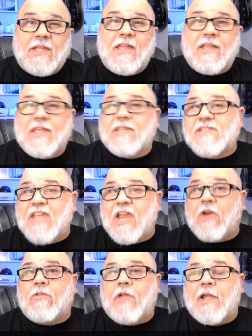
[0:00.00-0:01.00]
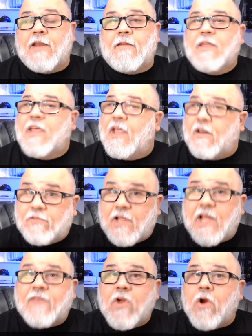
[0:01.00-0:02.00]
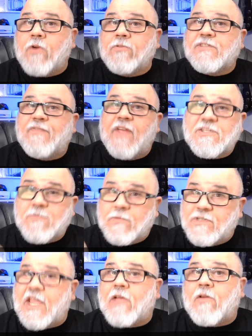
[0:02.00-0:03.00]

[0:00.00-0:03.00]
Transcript: against Carolina, and a lot of Cardinals fans were down